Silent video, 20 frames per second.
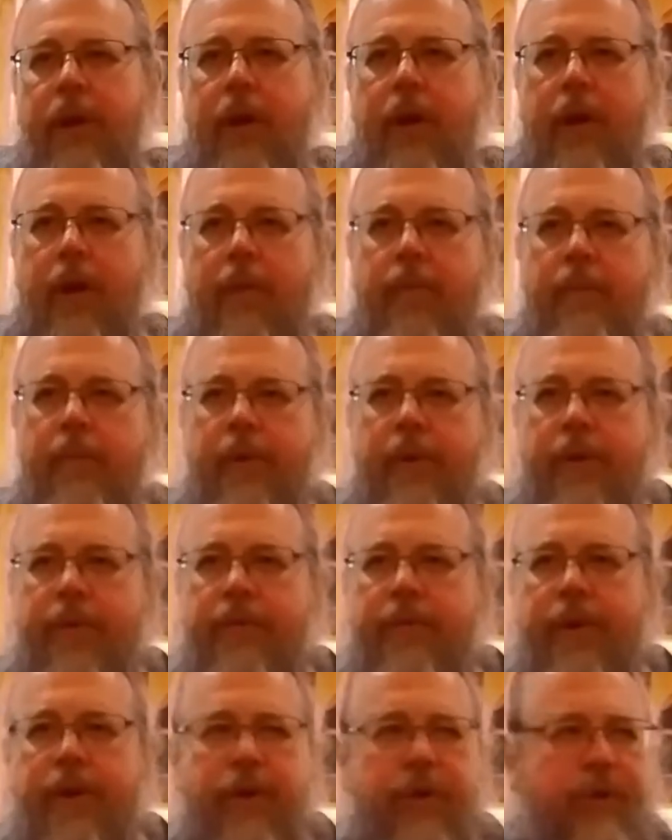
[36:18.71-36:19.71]
um,
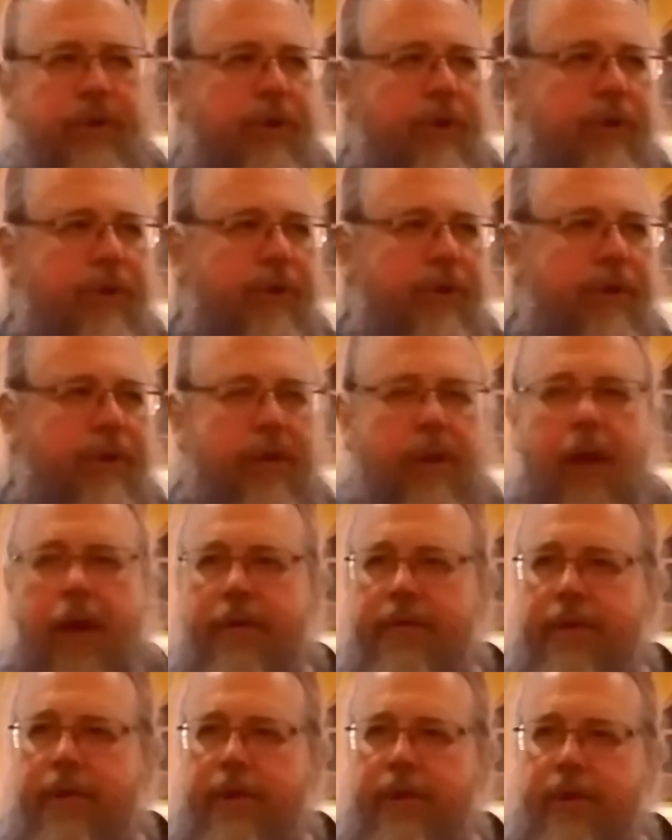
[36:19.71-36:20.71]
finished his, his
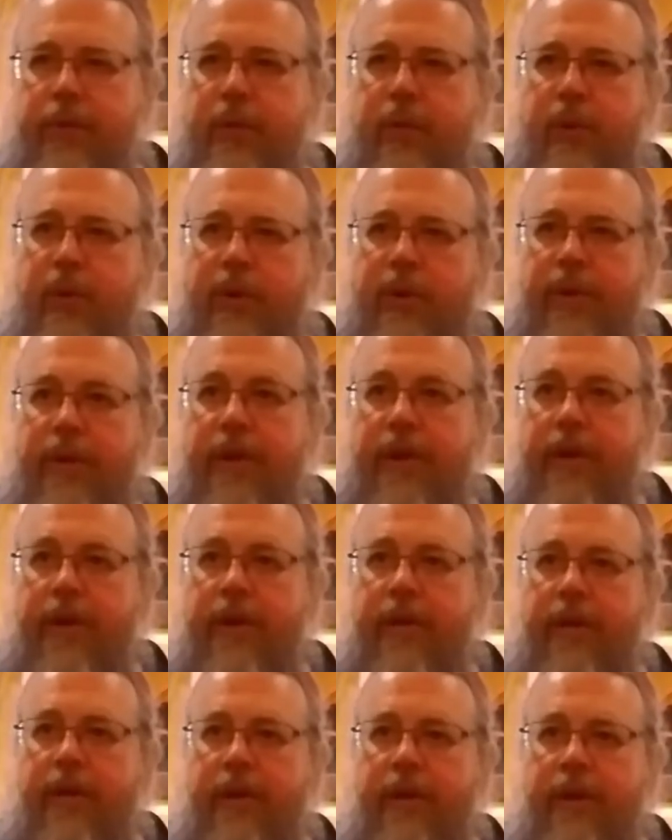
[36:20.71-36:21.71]
life and his work
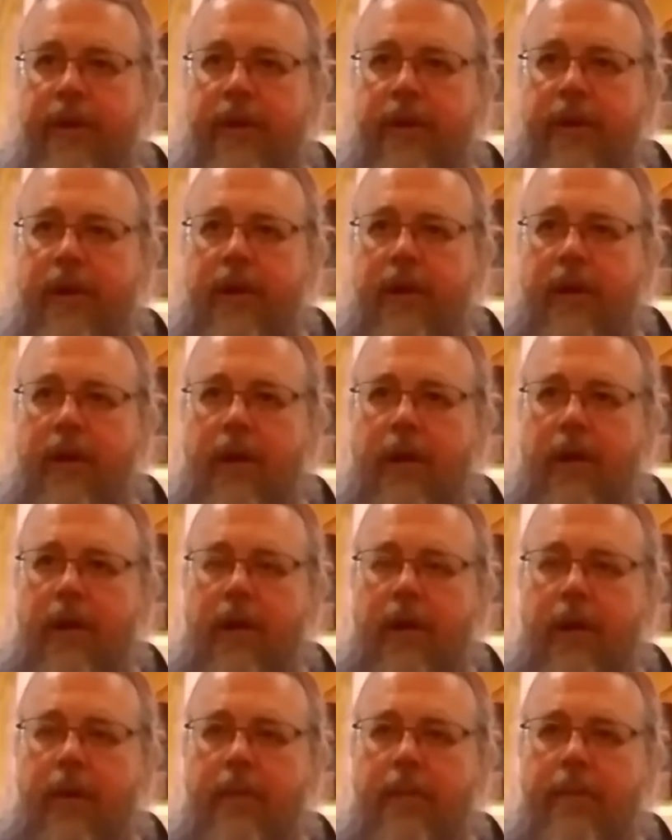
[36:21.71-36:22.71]
there. Hmm.
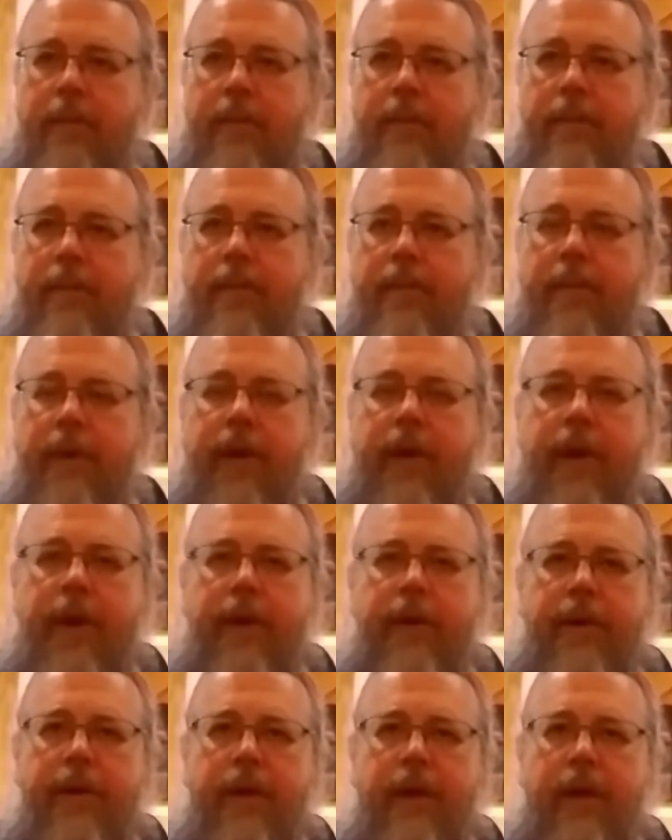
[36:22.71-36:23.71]
Um,
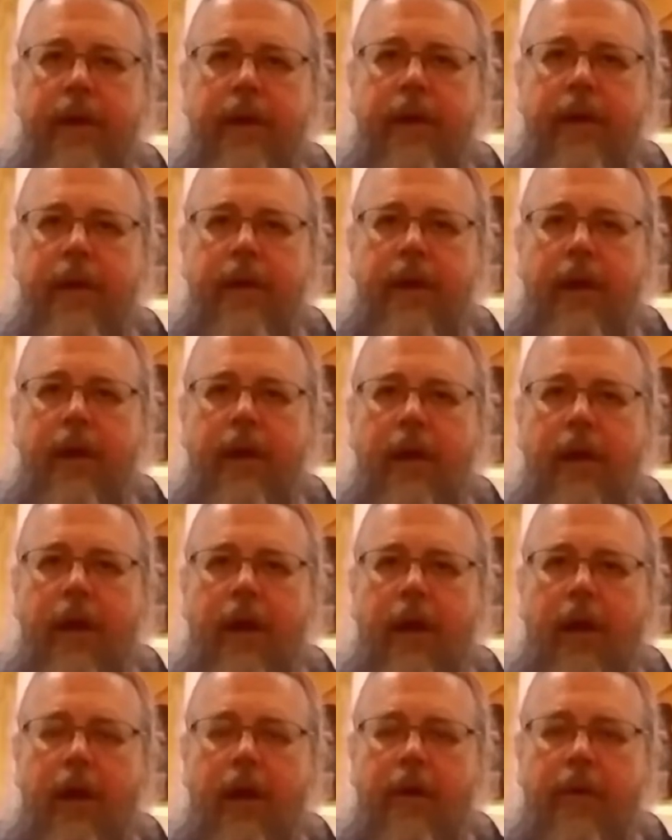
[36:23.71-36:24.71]
and uh,
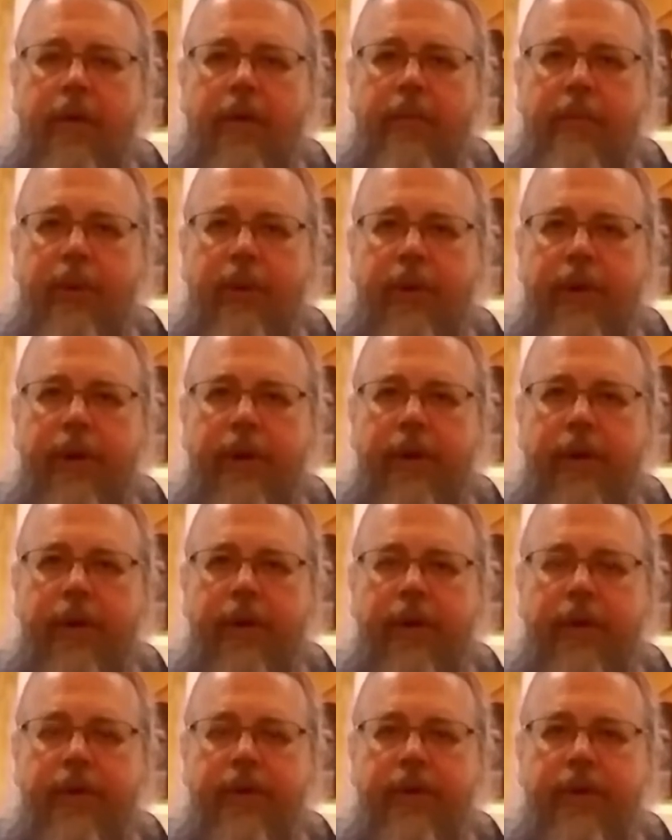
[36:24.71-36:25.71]
uh, the
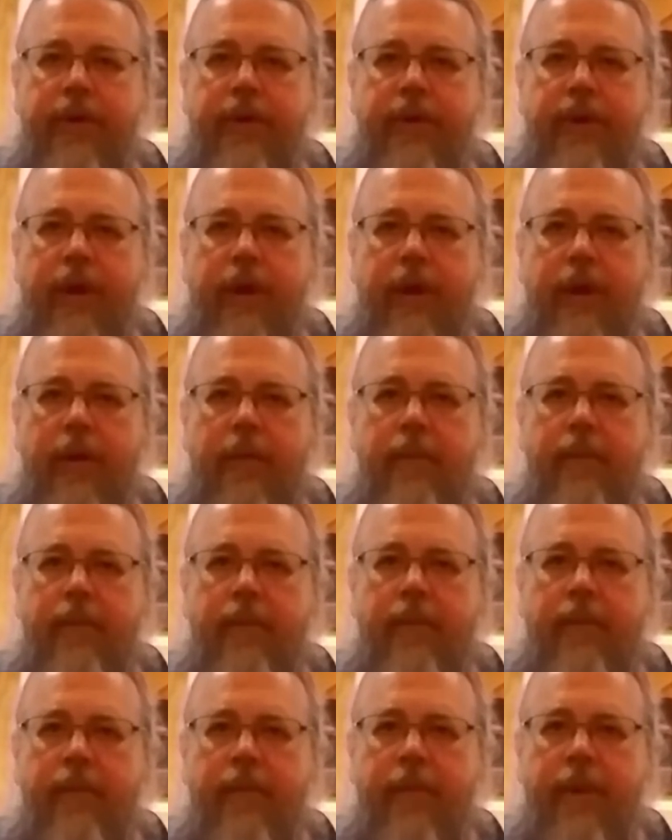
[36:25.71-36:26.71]
Bulgarians, um,
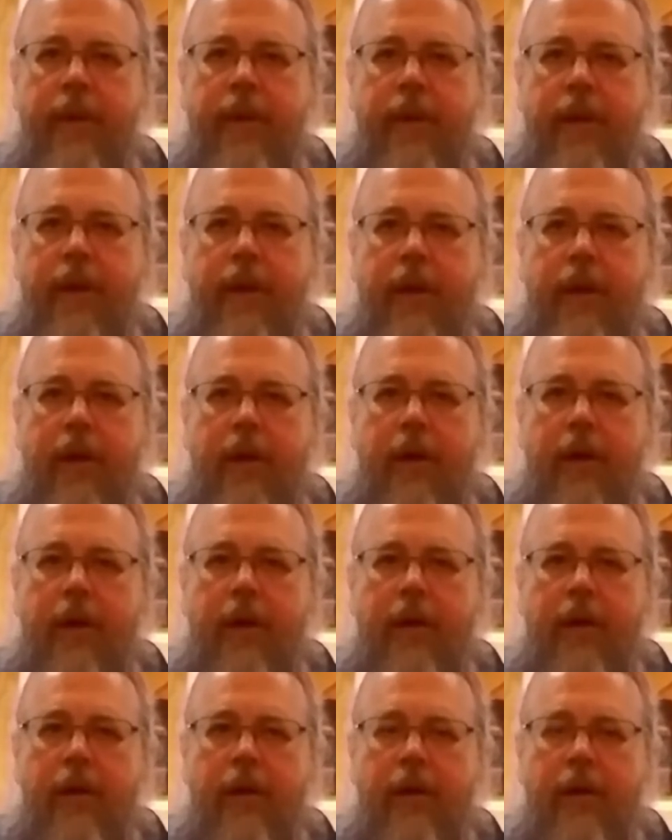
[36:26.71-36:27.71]

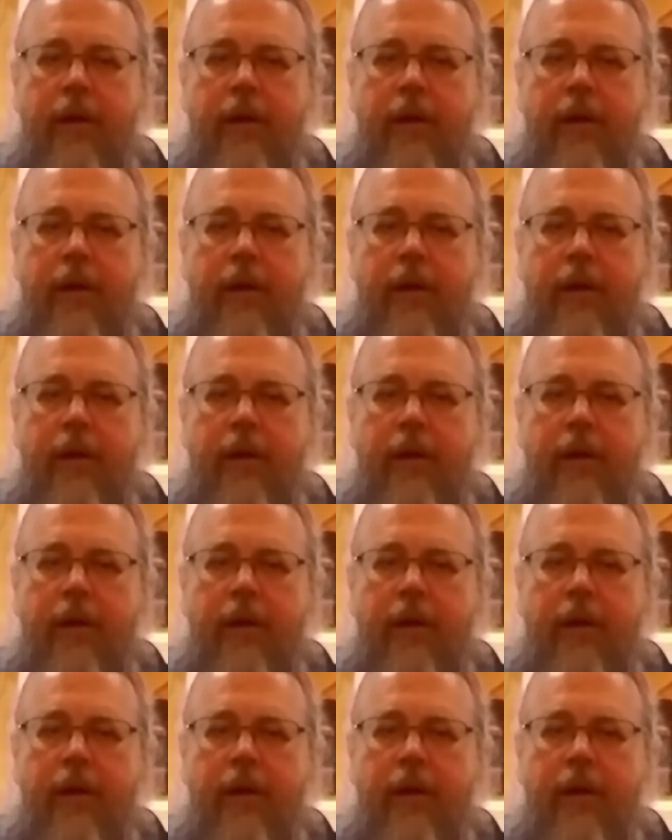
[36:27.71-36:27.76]
uh,